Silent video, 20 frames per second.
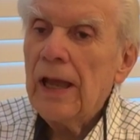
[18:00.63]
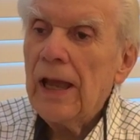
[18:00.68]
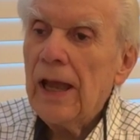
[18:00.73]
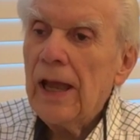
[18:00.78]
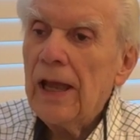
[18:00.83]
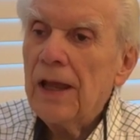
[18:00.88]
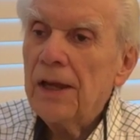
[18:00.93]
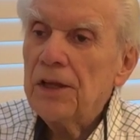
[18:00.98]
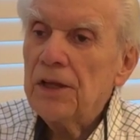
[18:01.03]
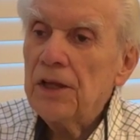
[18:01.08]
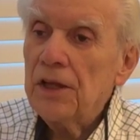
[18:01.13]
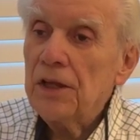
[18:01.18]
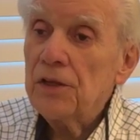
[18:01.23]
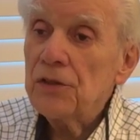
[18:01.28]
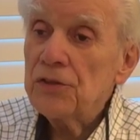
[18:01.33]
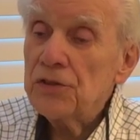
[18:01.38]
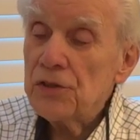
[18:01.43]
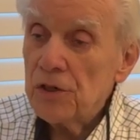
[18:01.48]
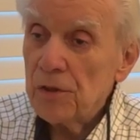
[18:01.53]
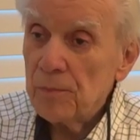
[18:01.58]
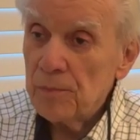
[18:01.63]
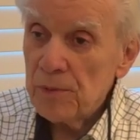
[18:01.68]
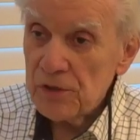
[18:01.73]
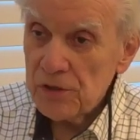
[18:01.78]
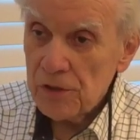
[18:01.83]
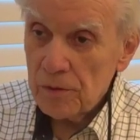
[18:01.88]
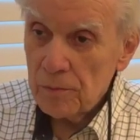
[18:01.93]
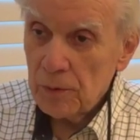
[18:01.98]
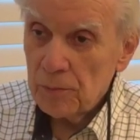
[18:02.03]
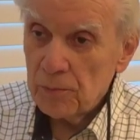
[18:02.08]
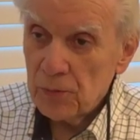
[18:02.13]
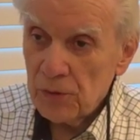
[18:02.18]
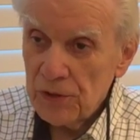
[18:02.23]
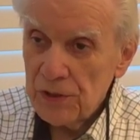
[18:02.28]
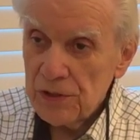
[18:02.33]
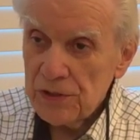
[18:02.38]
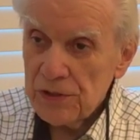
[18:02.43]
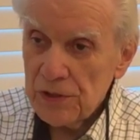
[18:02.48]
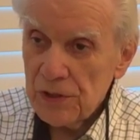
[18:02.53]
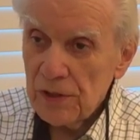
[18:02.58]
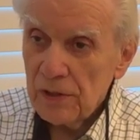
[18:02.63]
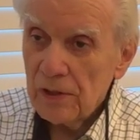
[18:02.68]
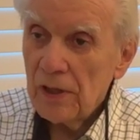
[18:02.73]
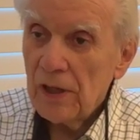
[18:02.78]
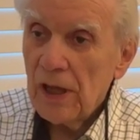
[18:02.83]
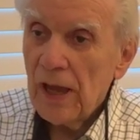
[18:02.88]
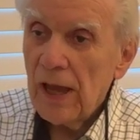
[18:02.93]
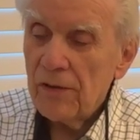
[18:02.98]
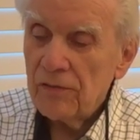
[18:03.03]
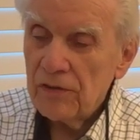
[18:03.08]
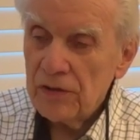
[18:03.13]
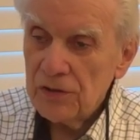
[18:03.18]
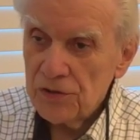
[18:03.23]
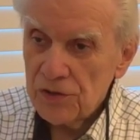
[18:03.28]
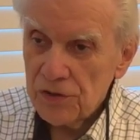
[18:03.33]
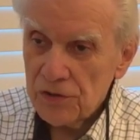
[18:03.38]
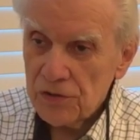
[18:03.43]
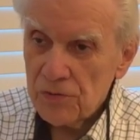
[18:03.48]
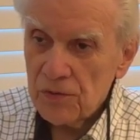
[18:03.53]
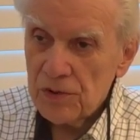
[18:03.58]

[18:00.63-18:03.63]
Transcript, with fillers: and he is an Episcopal priest, having just